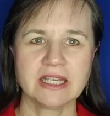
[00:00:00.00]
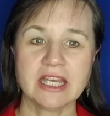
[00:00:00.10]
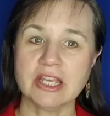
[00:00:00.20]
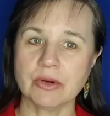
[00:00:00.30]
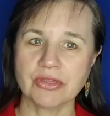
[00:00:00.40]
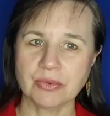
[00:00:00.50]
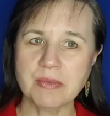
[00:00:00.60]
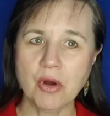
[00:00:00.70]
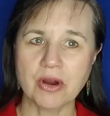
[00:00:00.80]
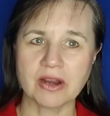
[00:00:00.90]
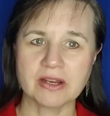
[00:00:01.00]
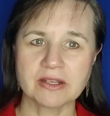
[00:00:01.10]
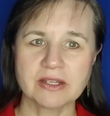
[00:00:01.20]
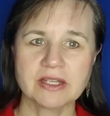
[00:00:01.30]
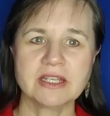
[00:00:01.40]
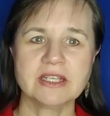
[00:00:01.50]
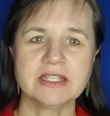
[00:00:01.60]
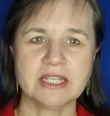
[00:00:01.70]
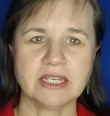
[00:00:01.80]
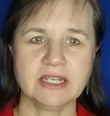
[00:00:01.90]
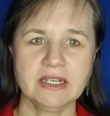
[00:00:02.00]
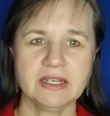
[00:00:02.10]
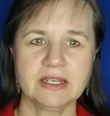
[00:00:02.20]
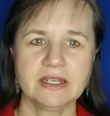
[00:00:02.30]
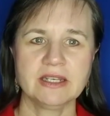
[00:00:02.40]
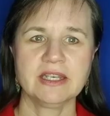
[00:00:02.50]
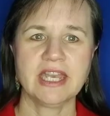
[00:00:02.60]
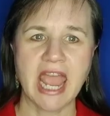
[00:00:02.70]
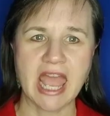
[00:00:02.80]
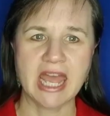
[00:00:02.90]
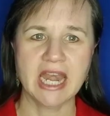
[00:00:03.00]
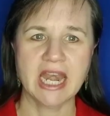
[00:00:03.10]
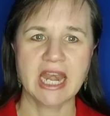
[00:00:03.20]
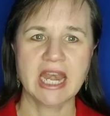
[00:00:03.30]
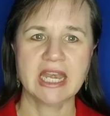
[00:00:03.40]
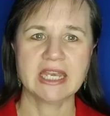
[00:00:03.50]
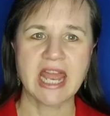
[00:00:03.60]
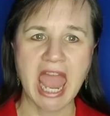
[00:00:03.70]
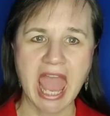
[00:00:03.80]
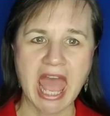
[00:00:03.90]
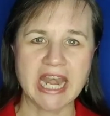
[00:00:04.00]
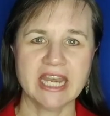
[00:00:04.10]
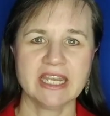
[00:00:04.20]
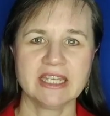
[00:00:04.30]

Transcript: Here are three more. Tin, ten, tan.